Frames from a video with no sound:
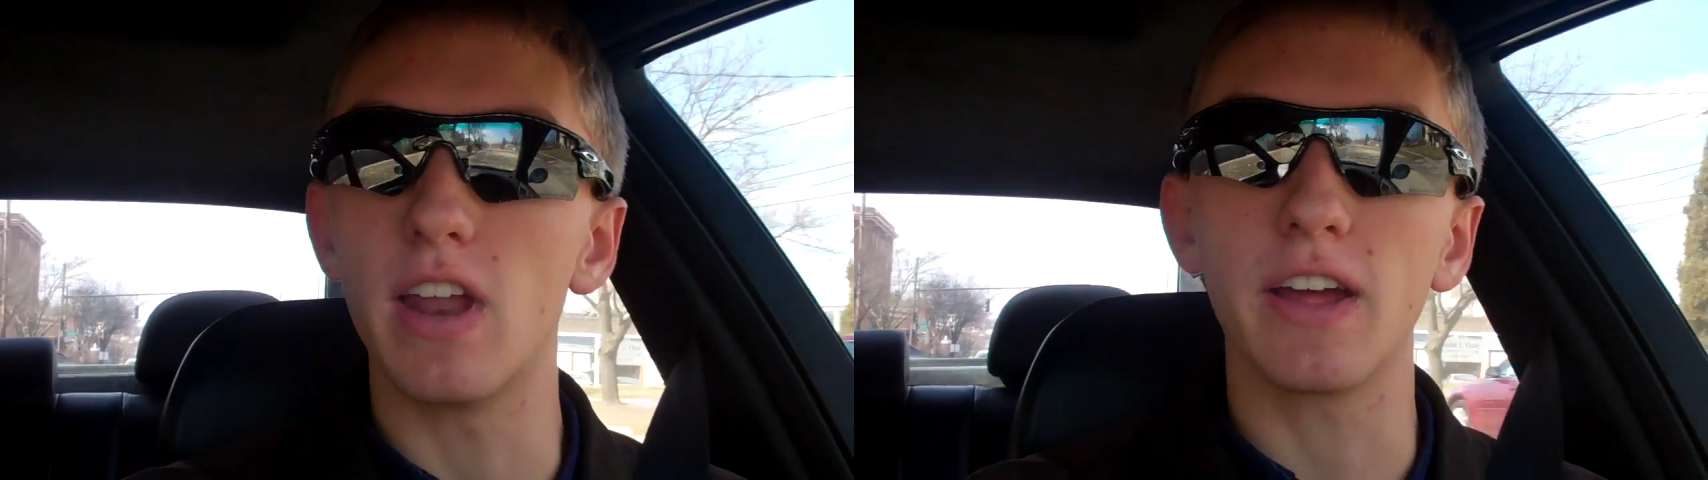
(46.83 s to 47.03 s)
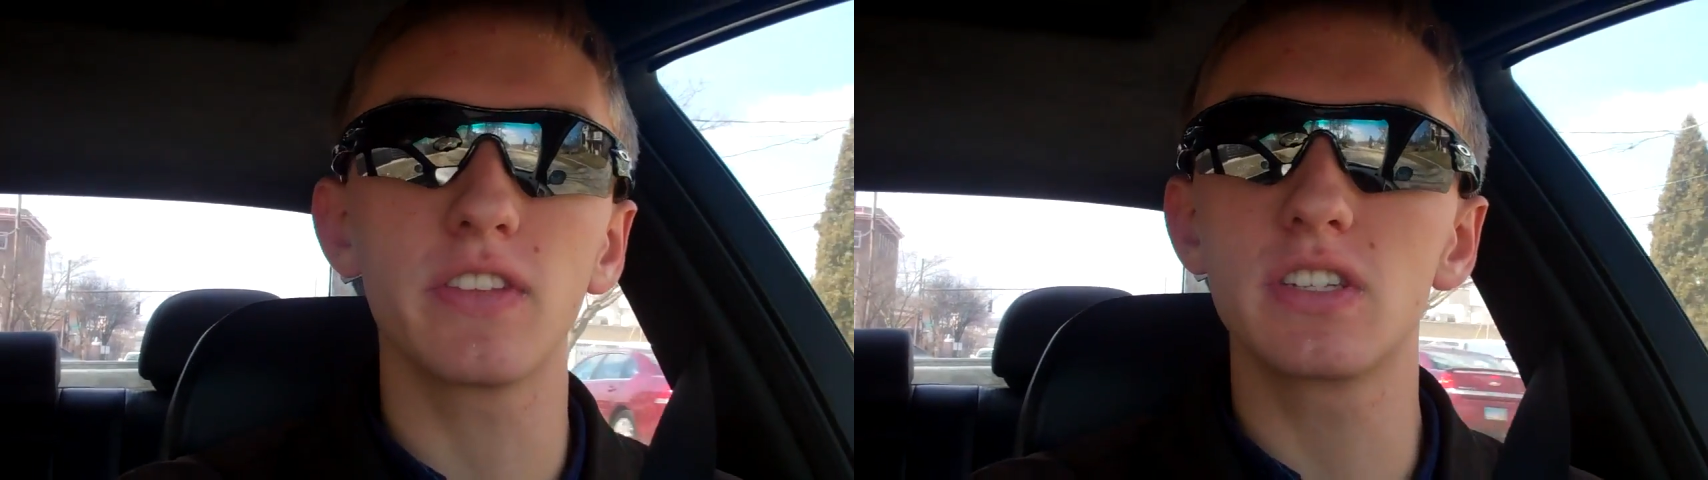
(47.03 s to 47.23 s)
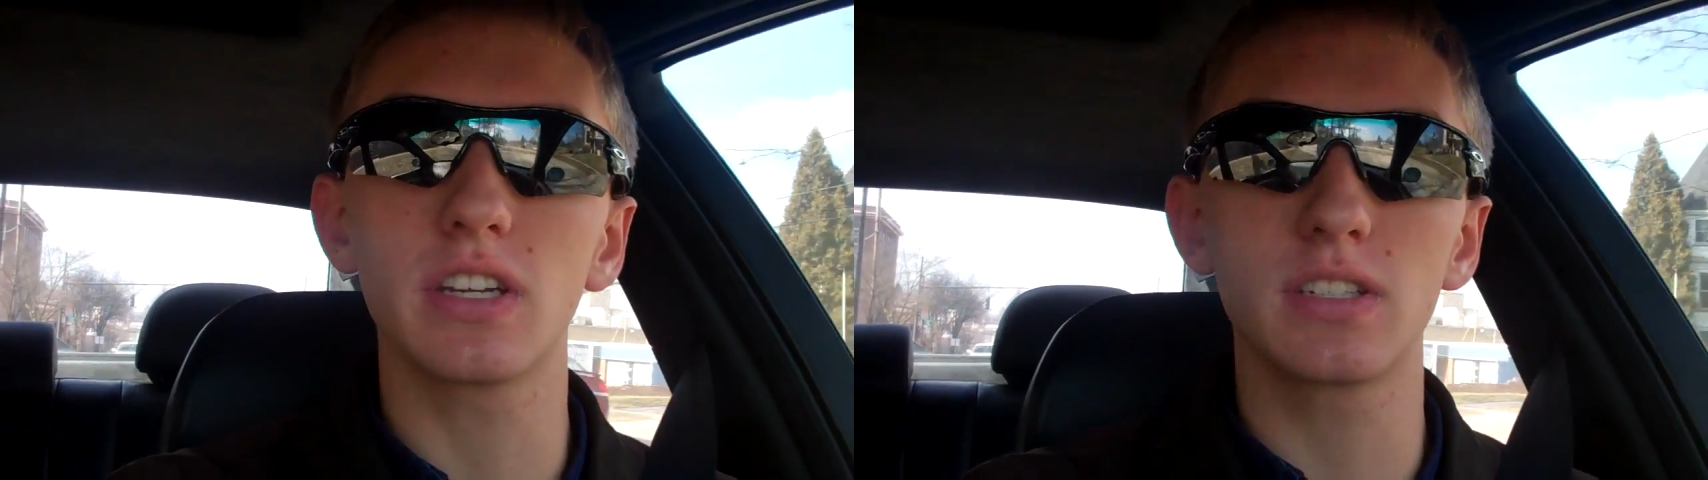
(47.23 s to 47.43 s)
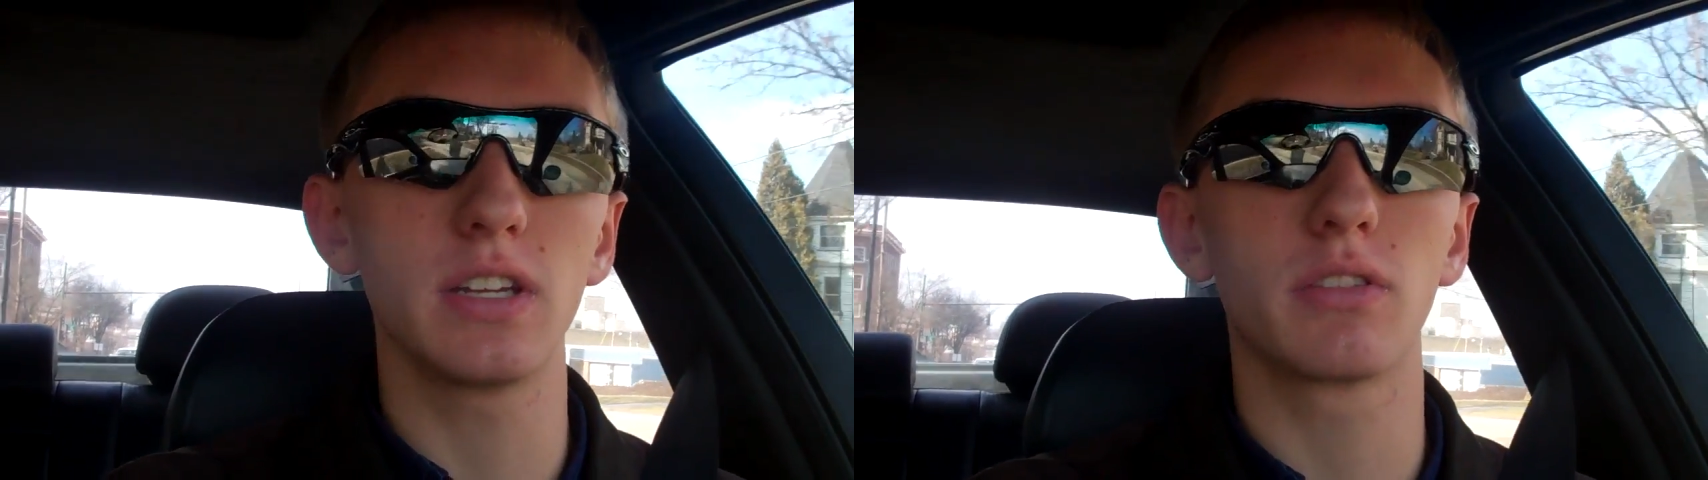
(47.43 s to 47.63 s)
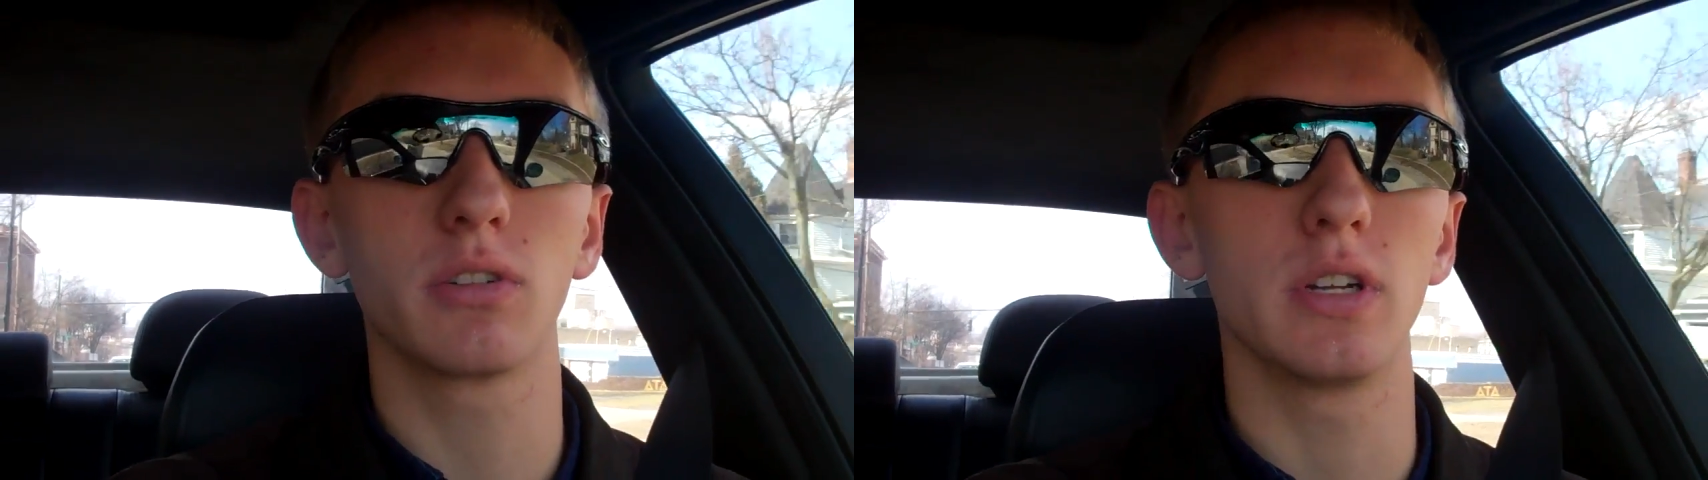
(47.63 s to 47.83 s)
not the
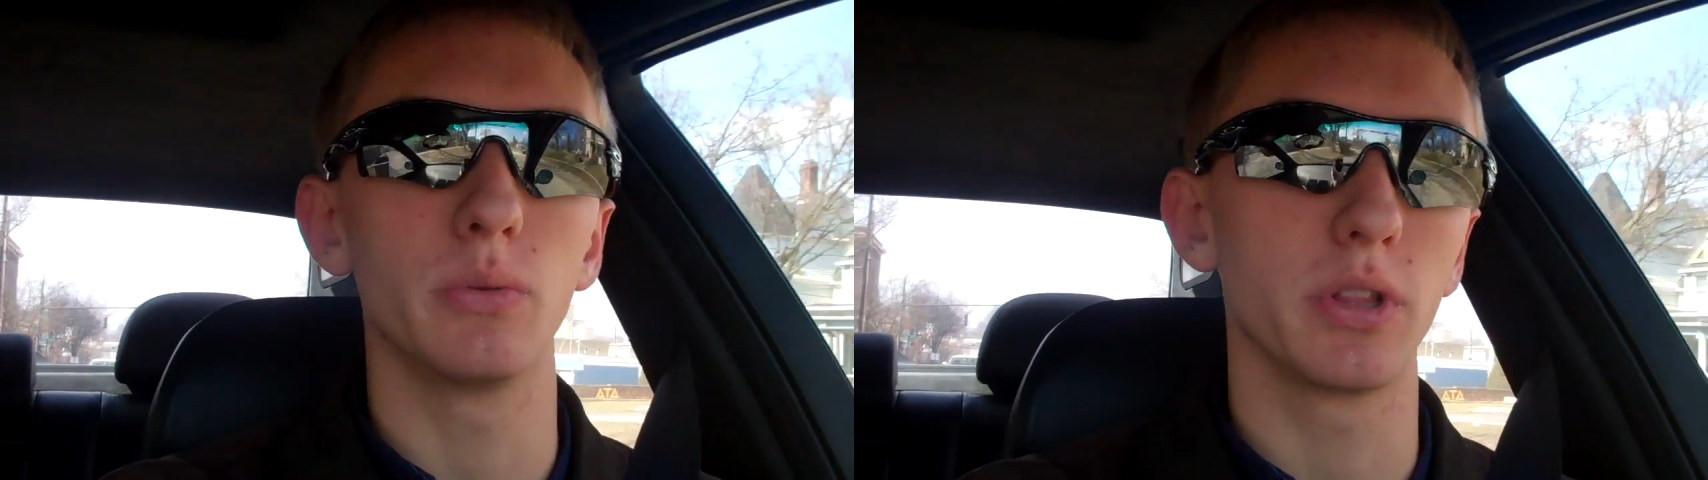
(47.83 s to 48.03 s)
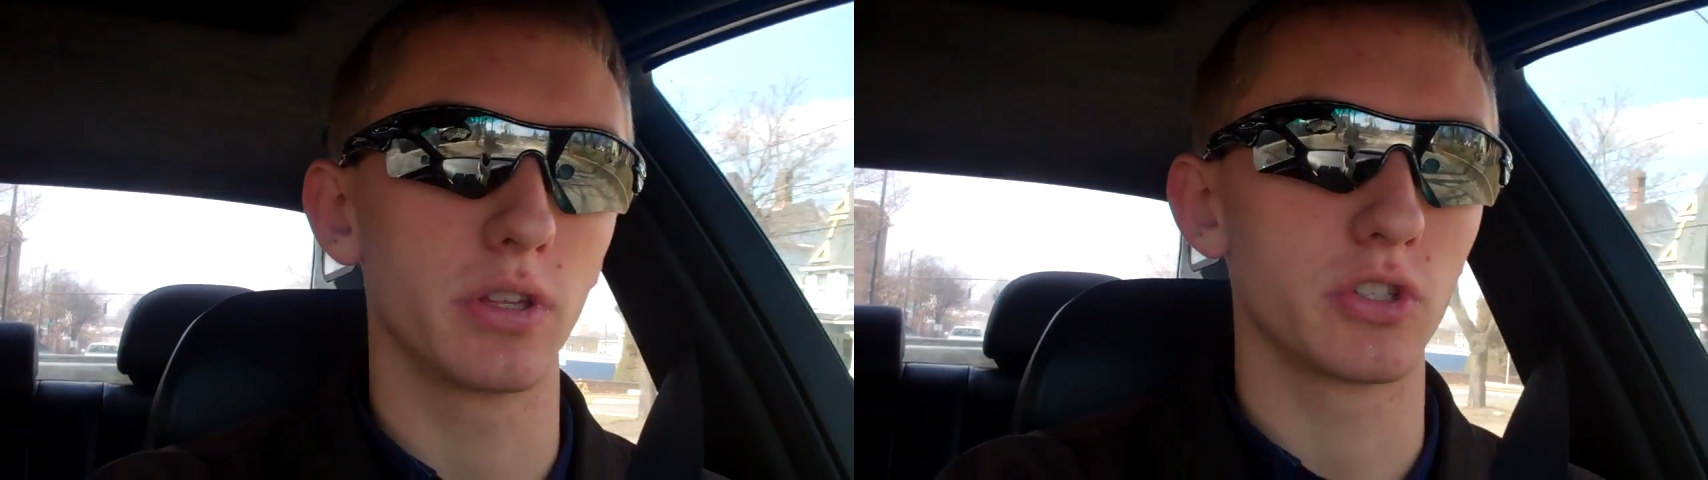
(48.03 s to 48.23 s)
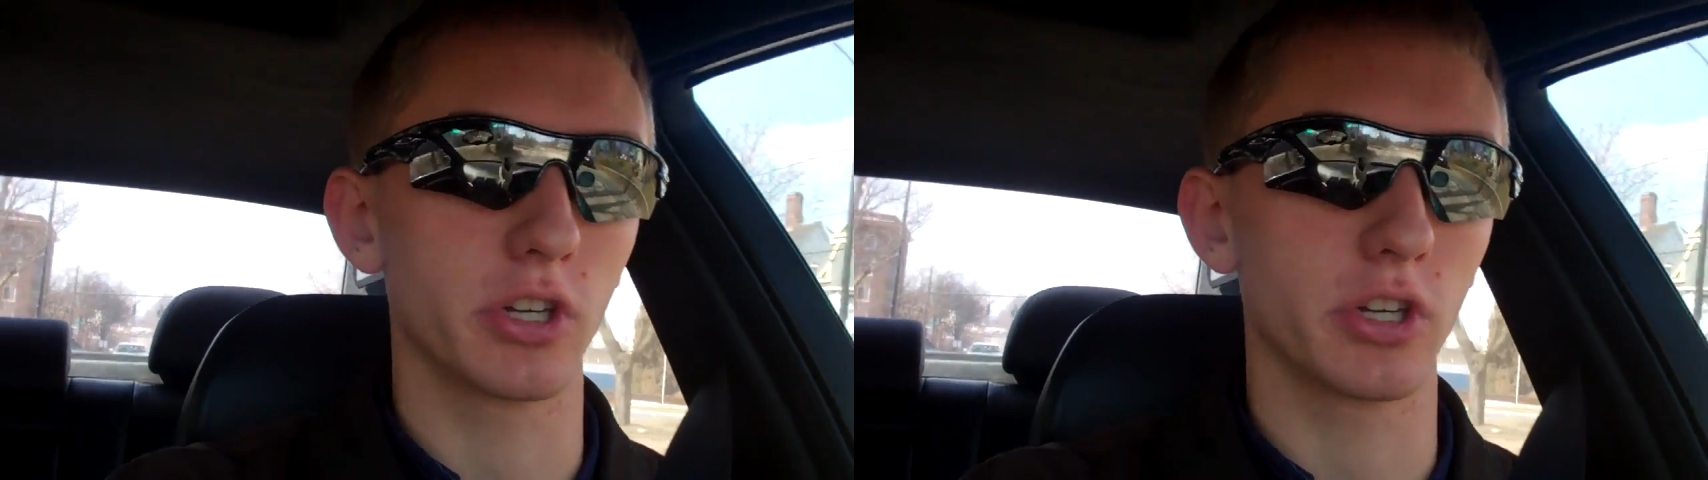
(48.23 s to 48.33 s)
63 with the